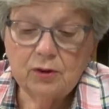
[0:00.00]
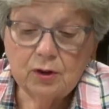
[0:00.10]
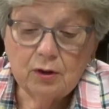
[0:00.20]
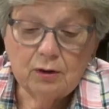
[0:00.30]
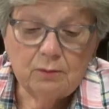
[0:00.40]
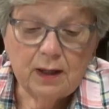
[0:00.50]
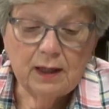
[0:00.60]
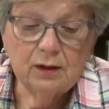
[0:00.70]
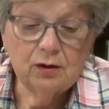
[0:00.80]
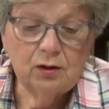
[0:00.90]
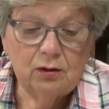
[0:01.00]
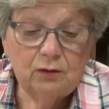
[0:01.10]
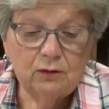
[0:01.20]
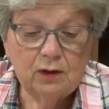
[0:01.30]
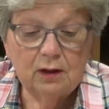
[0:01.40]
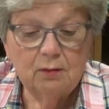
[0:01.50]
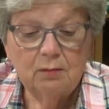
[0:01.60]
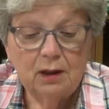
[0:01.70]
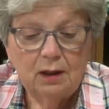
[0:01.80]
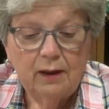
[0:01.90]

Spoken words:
third man accused him,